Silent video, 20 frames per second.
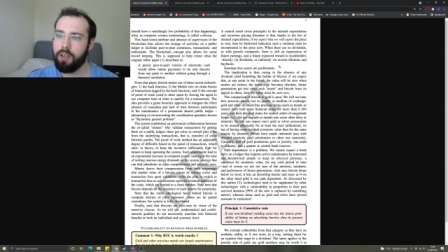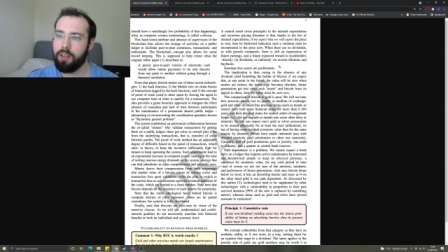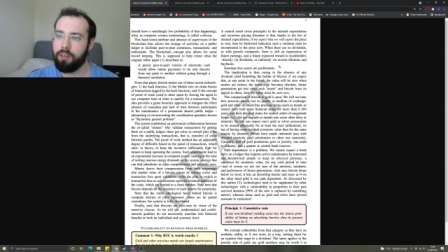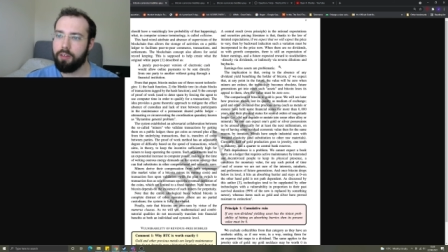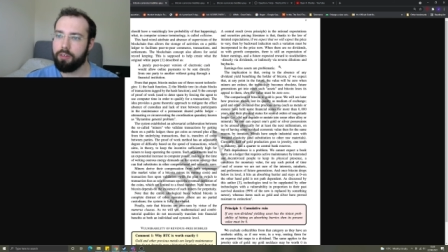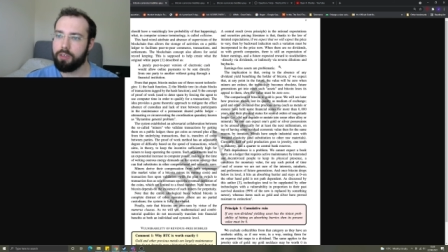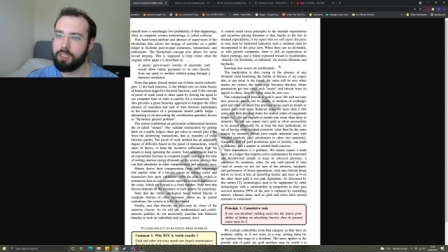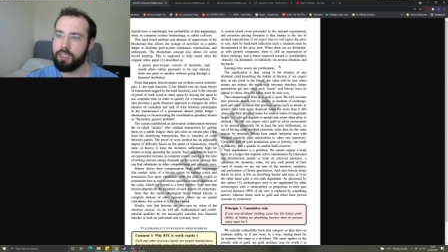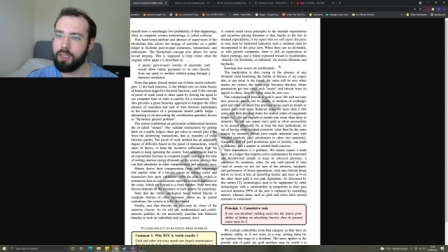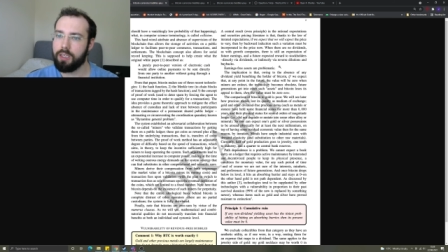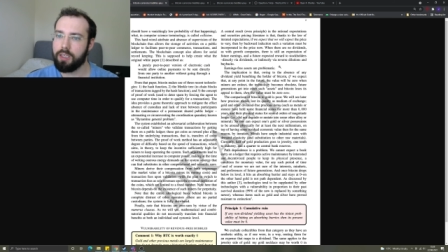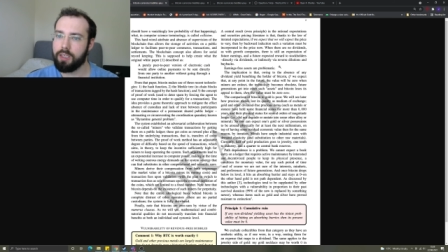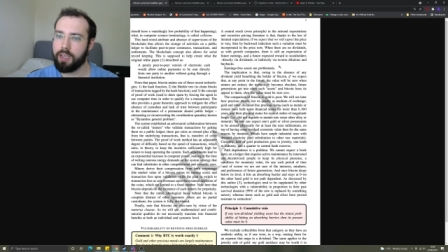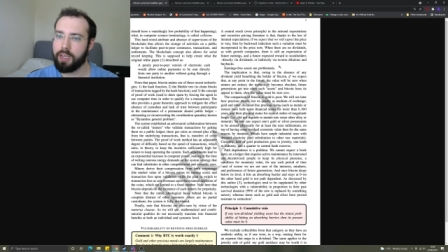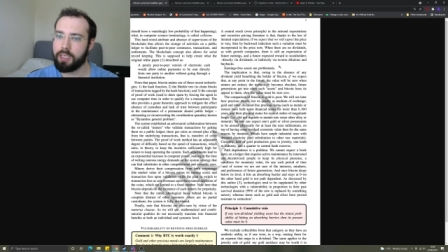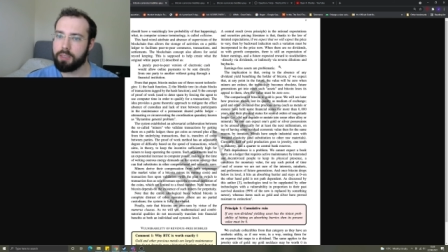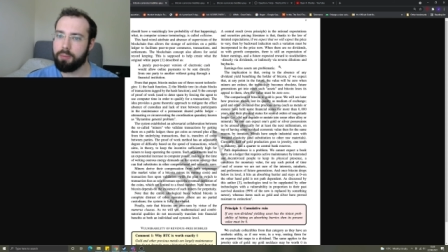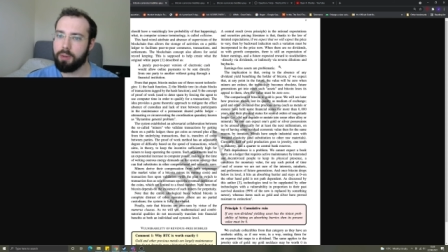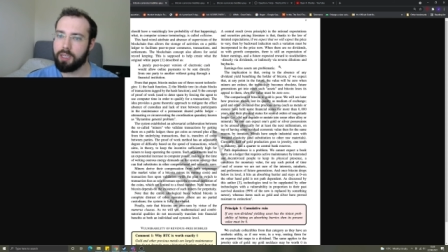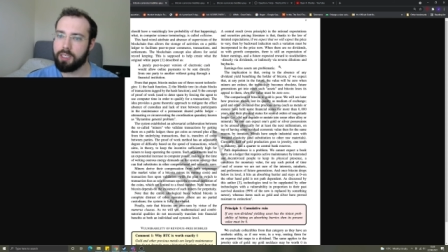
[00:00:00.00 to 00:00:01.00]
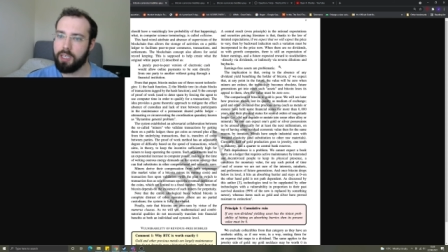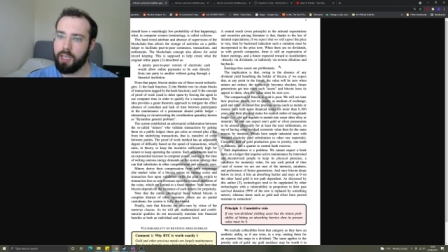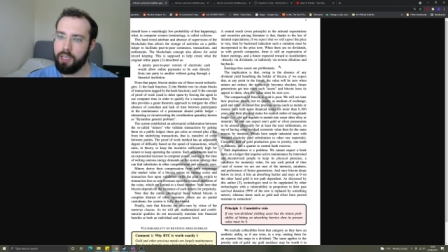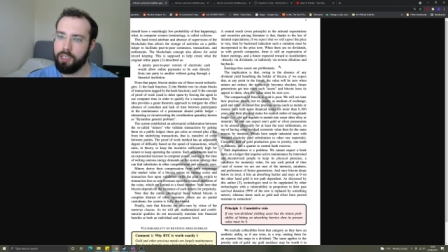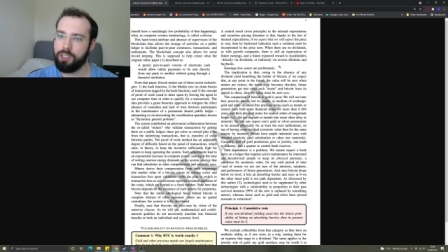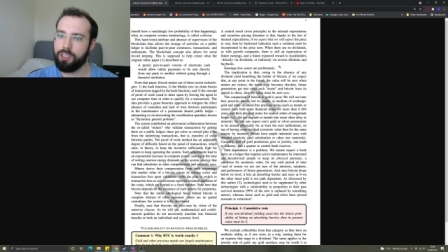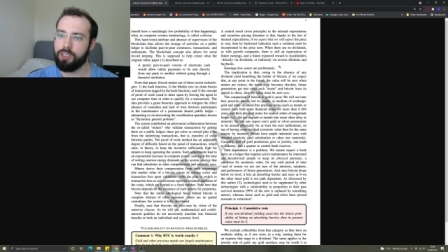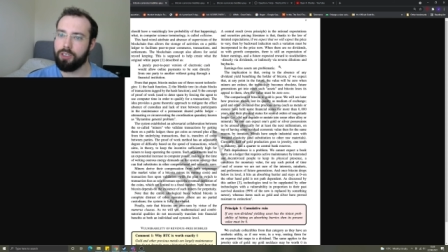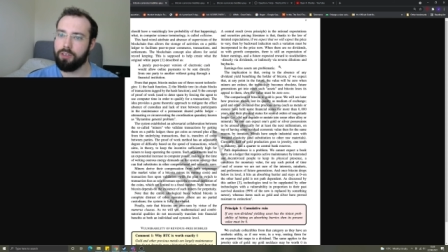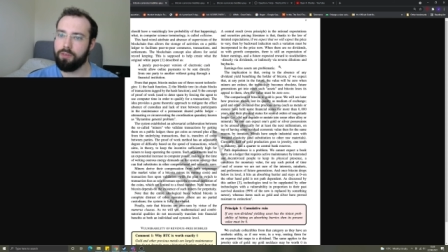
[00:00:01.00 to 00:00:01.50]
there is still an
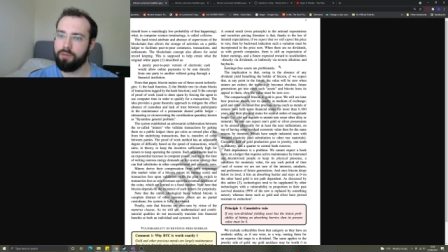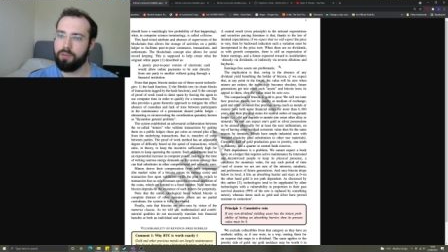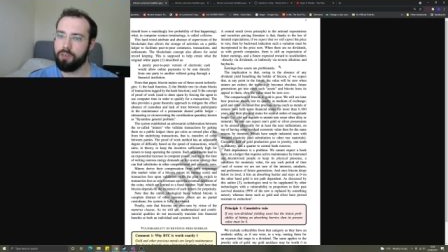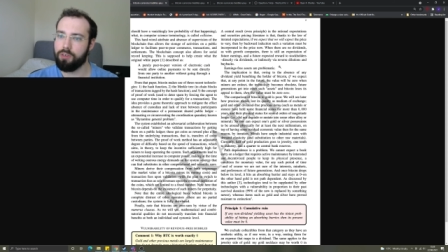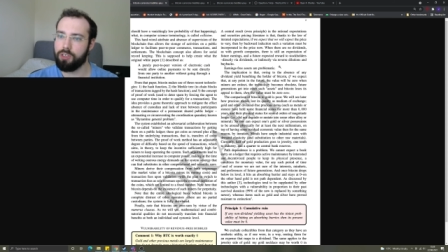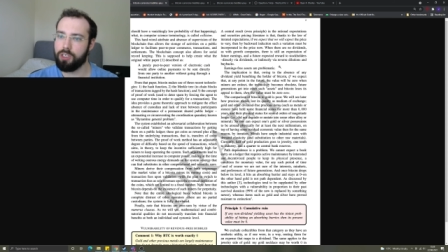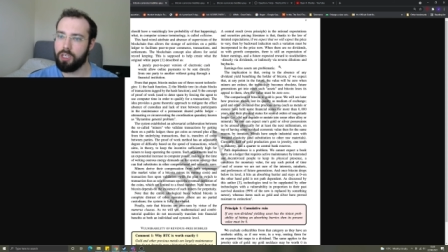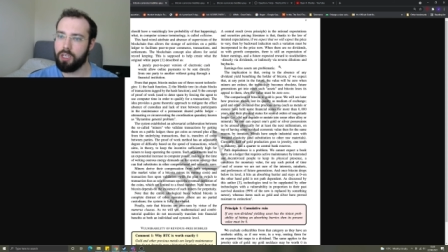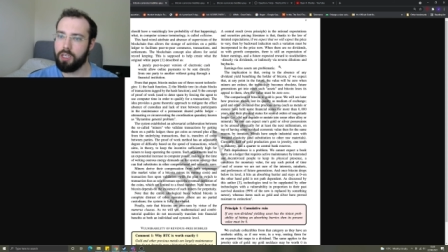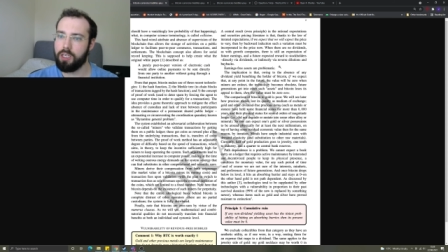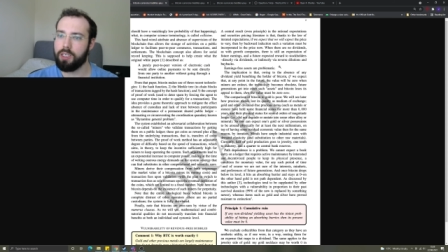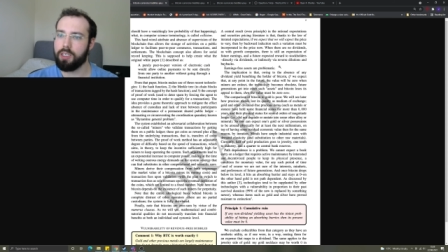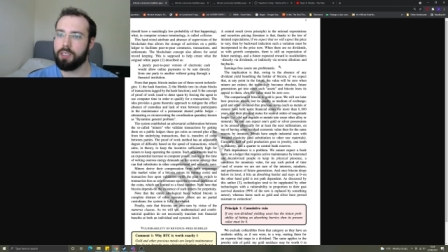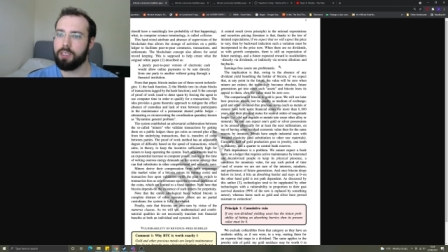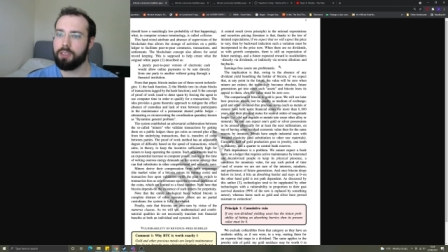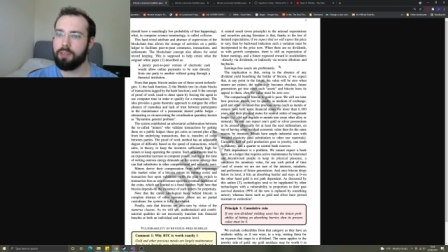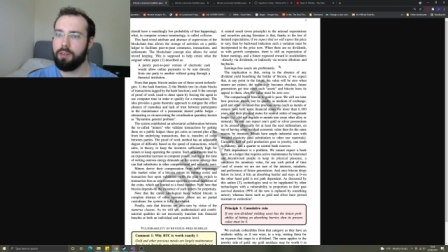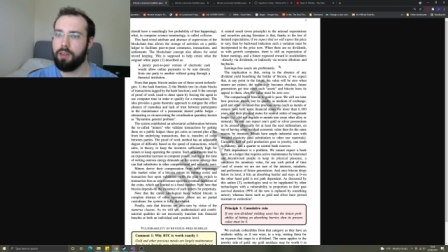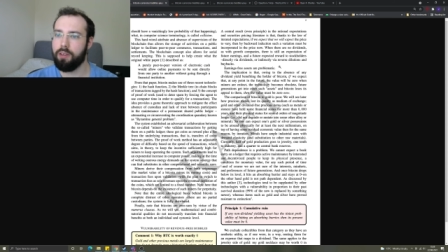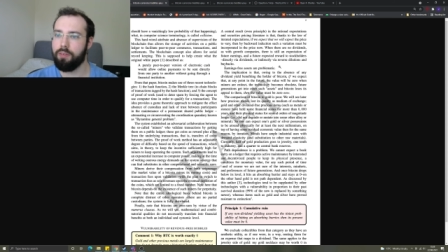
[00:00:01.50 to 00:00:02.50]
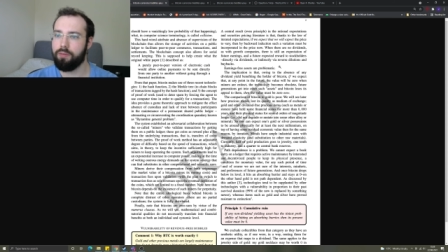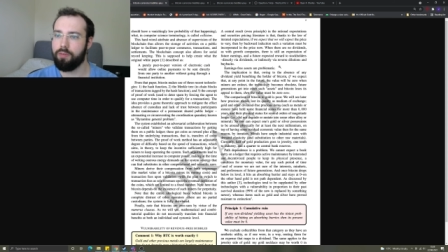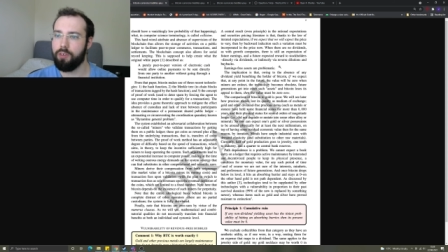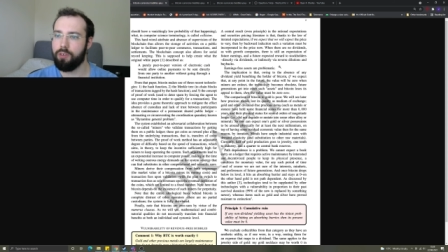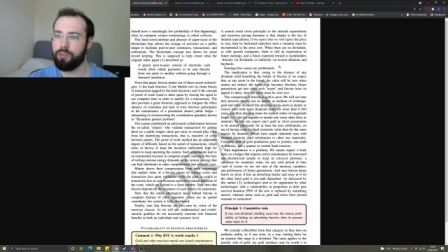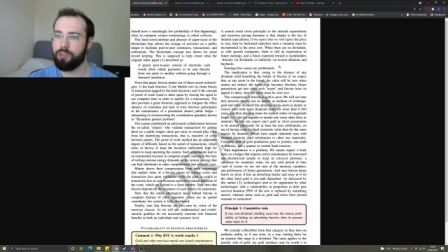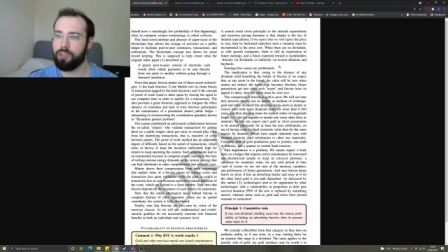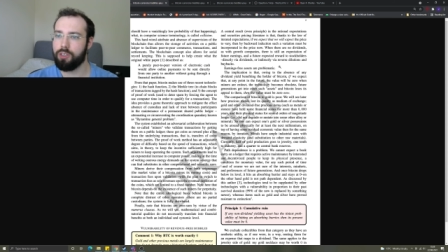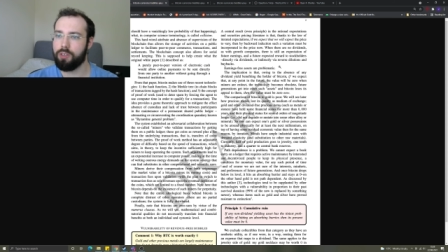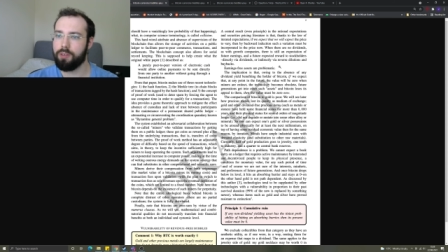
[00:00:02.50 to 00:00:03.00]
expectation of future earnings and of
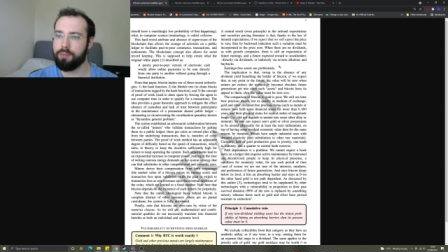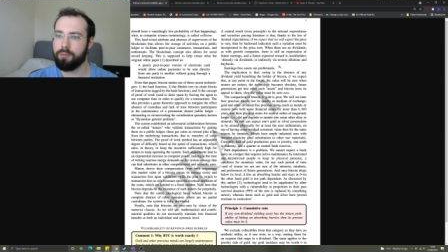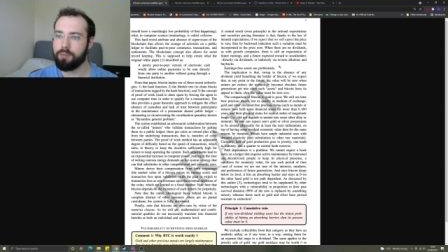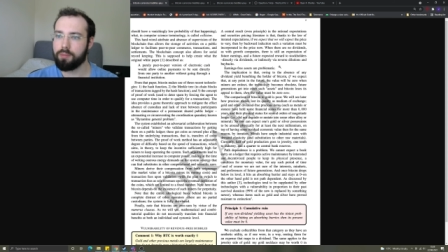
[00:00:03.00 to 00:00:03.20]
future